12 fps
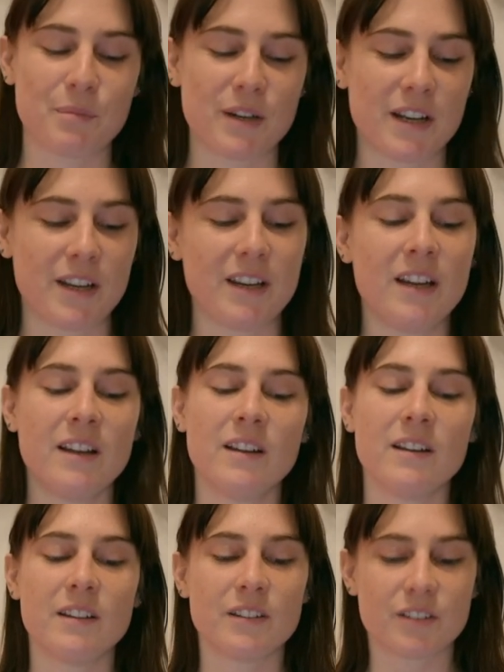But I
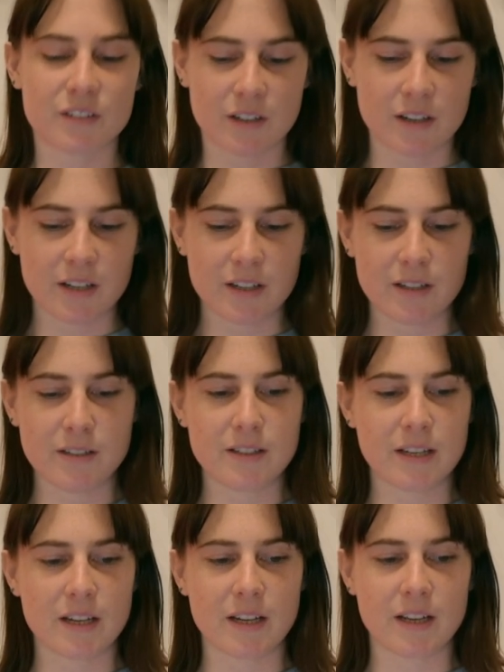started
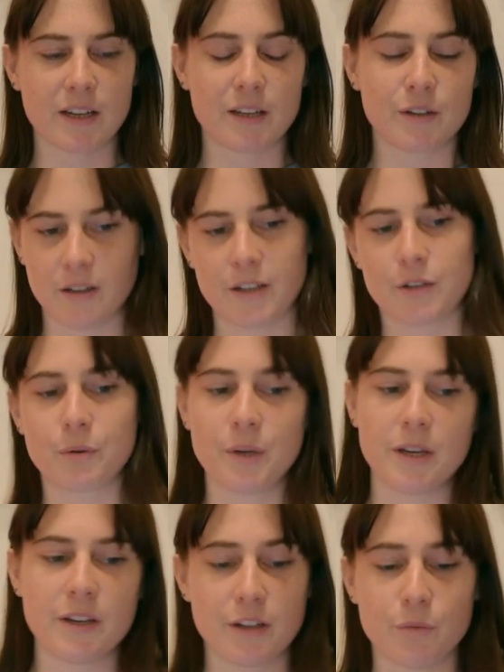and I
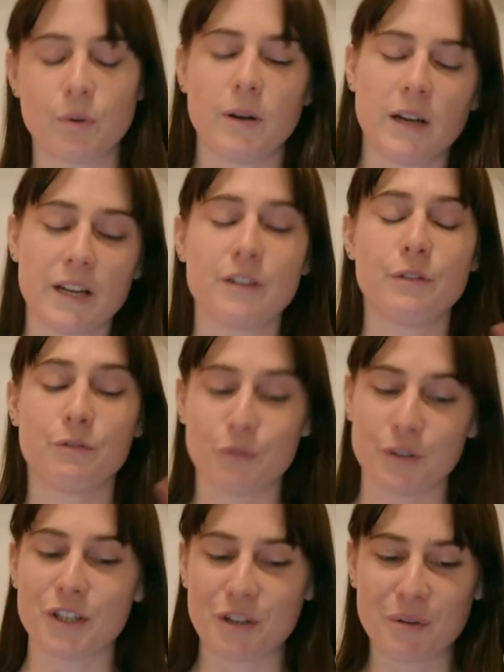created, well, I didn't
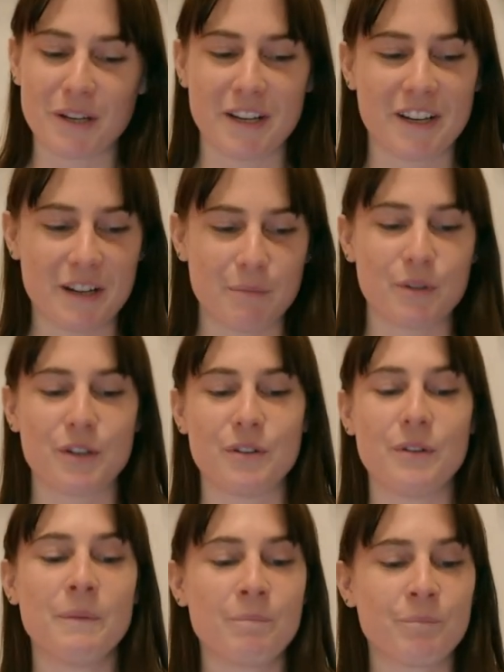fully create, I'm gonna